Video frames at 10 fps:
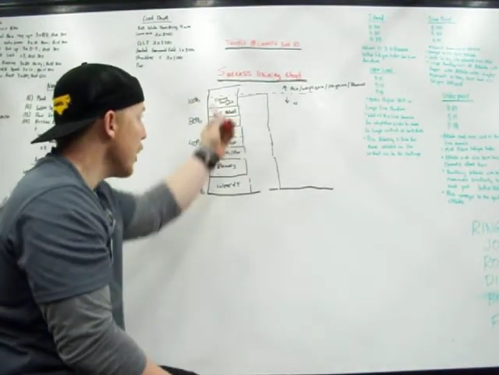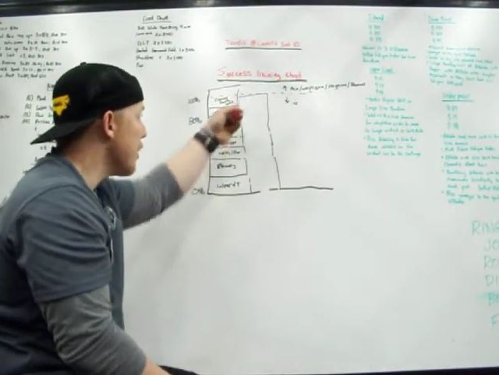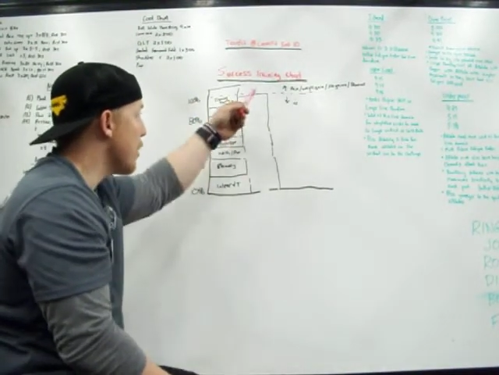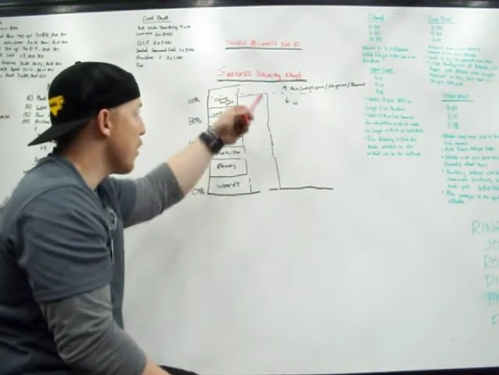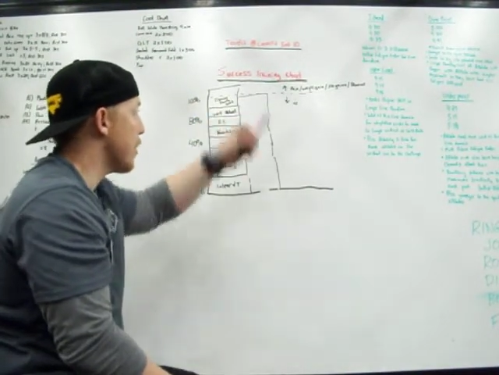this
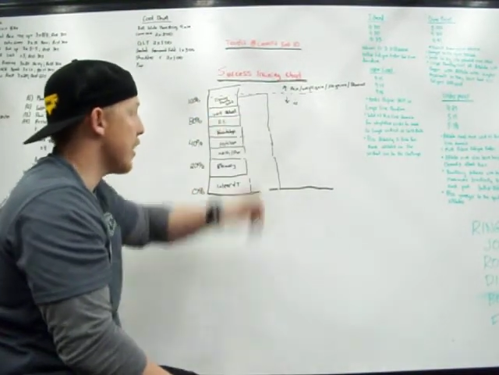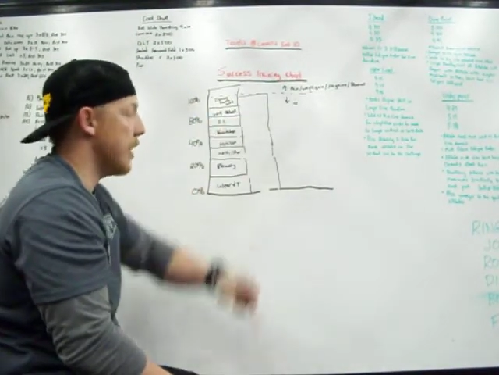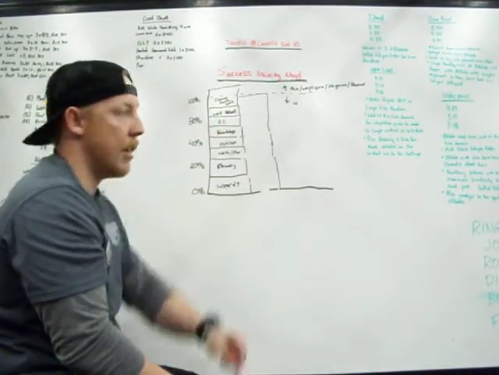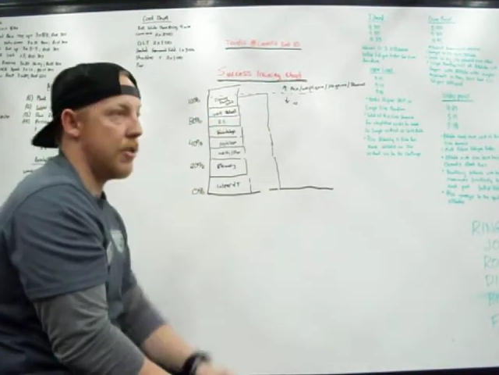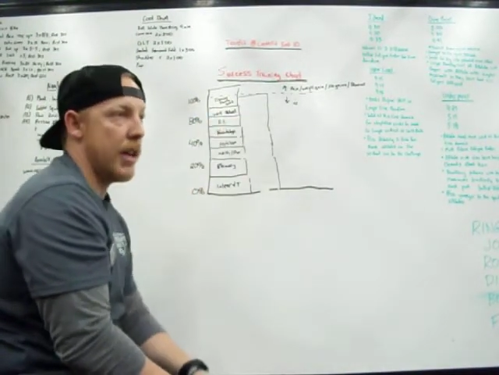is our
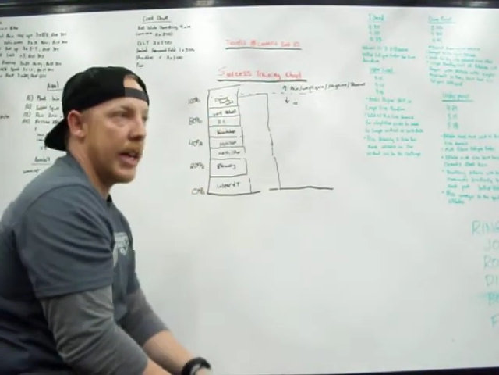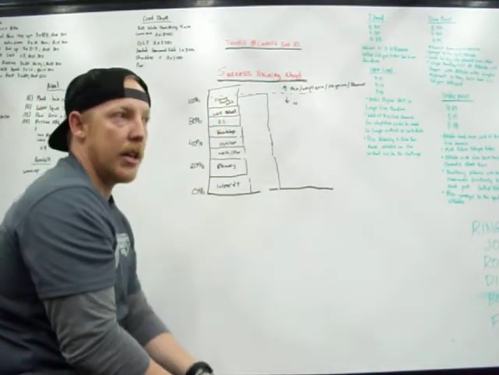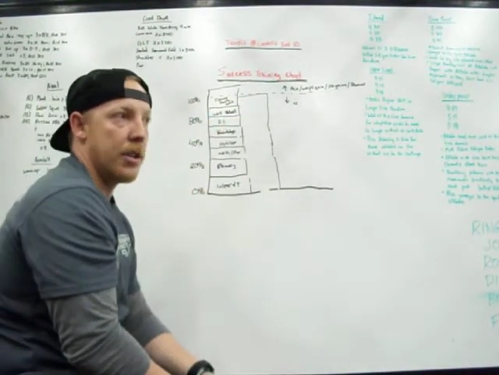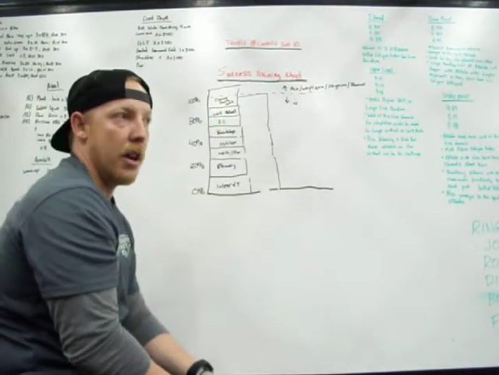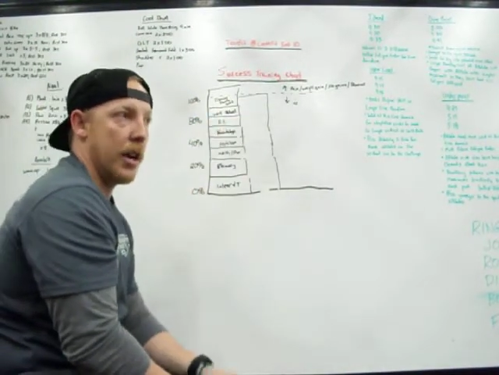success training
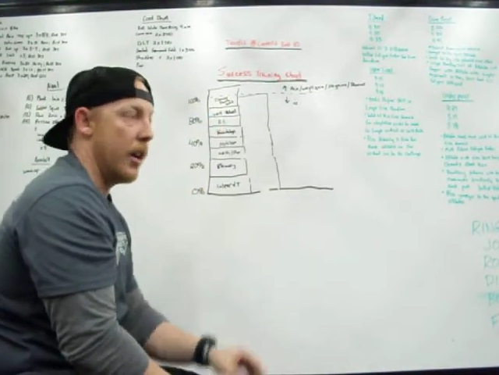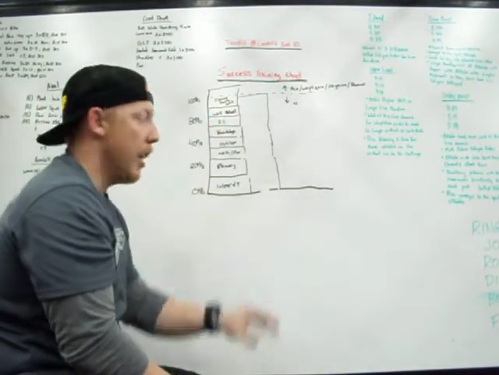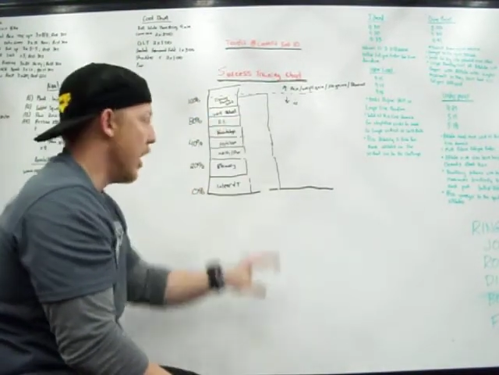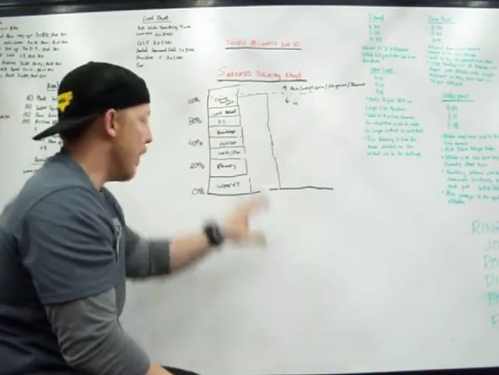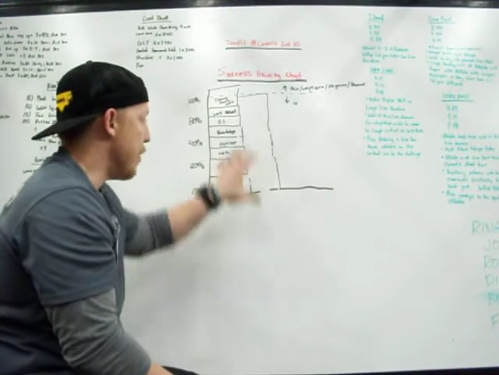chart.
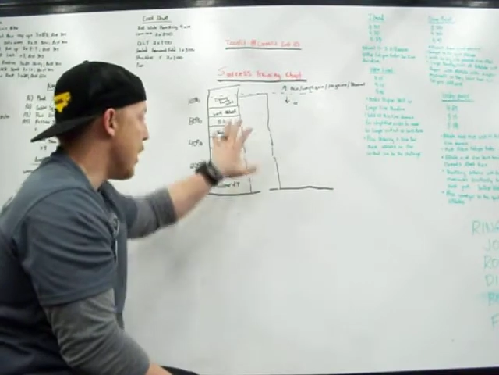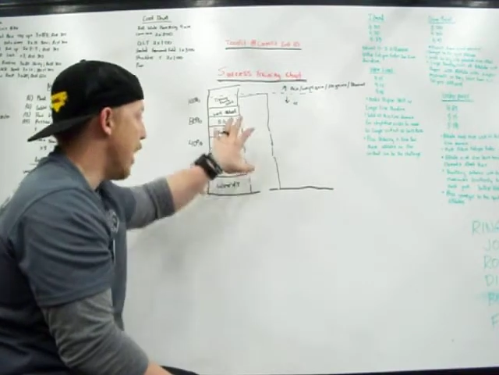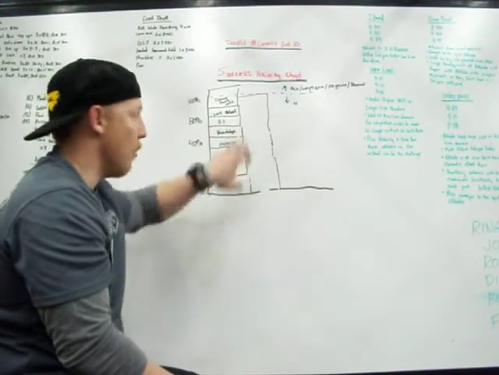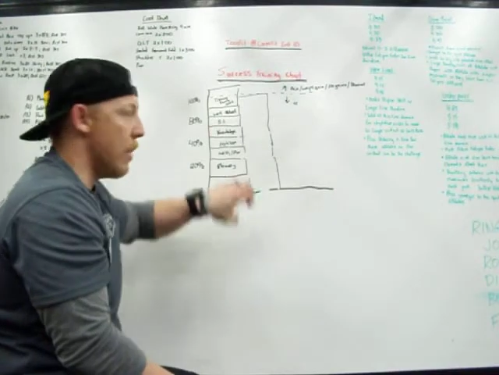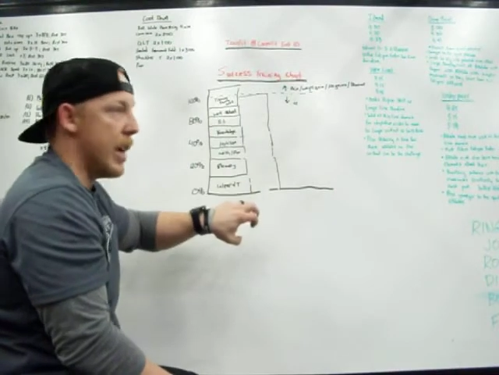If you
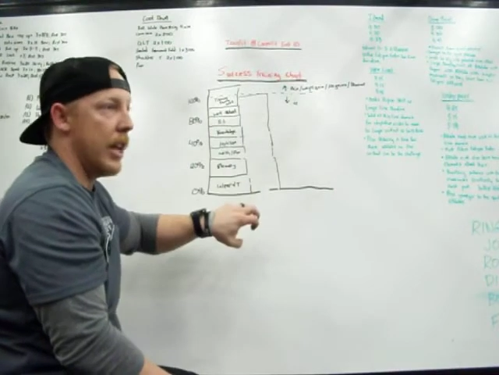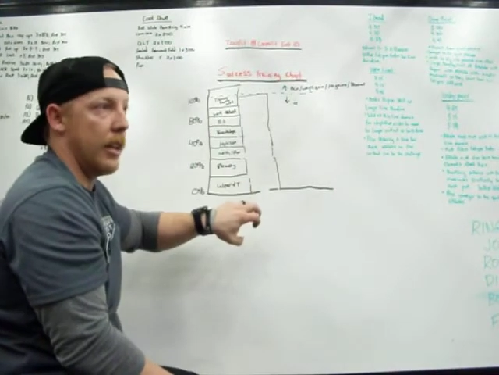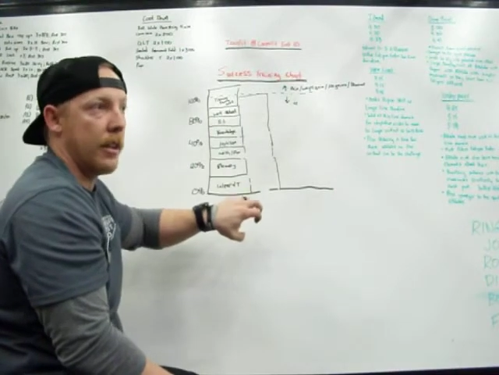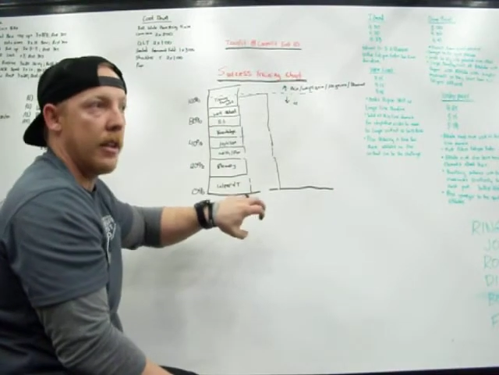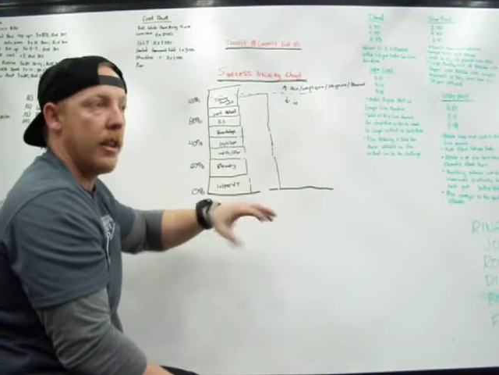can't read
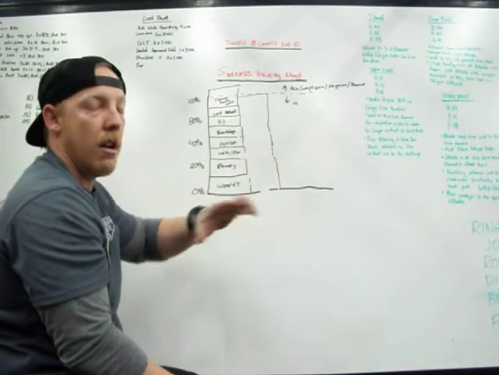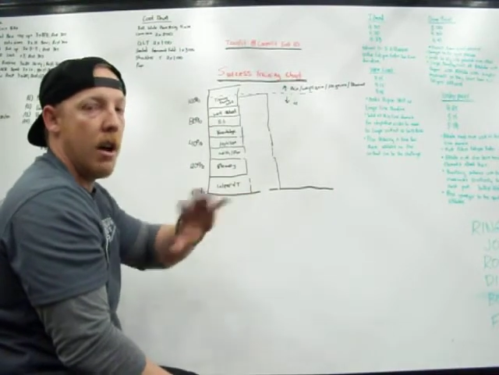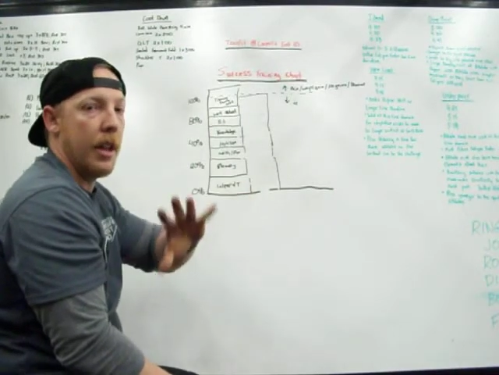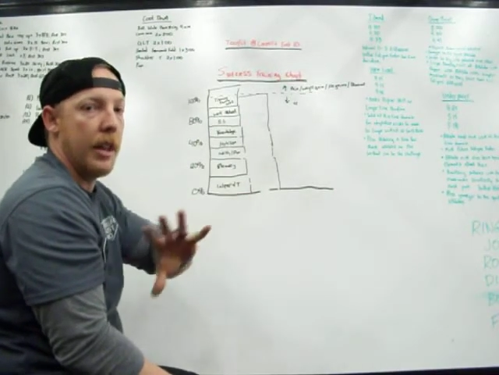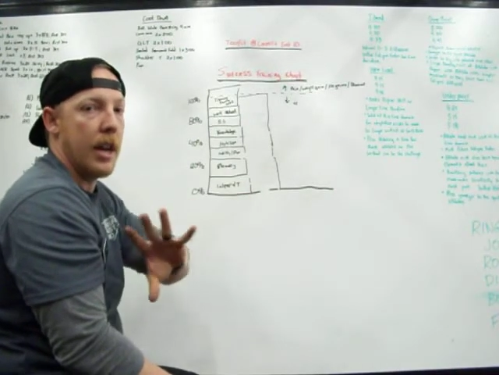it
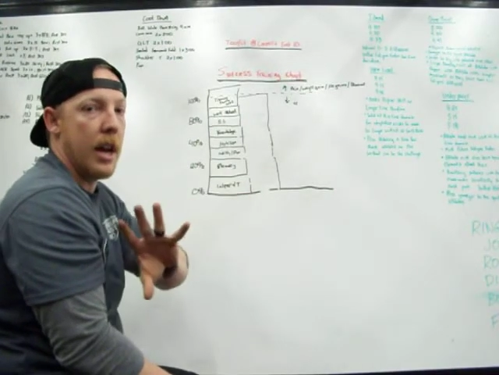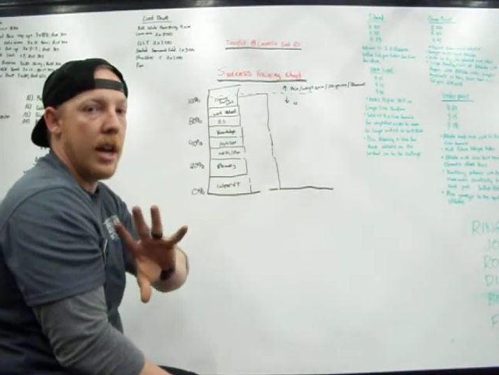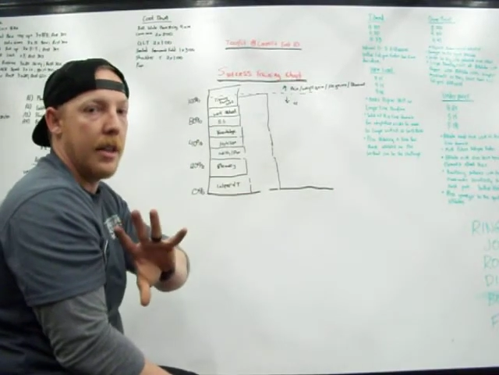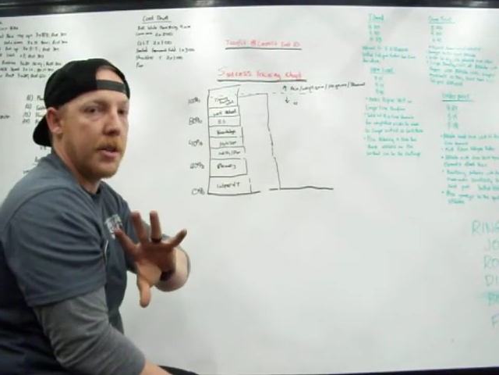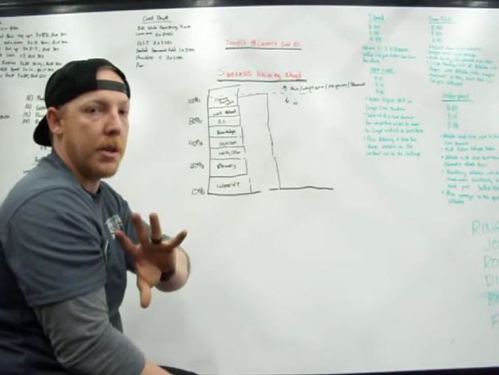on
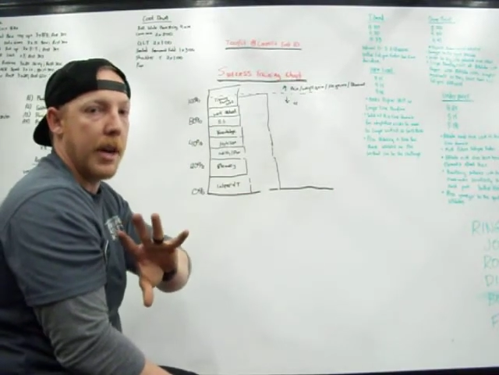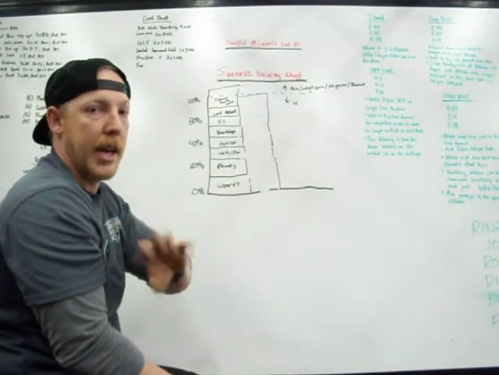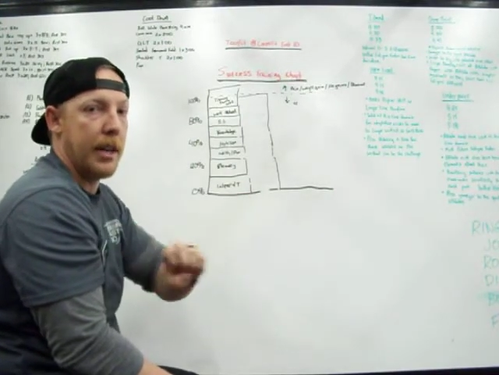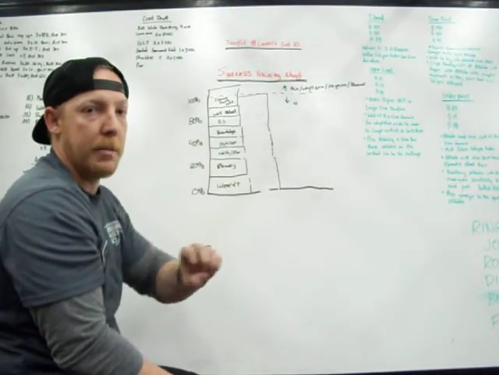the screen,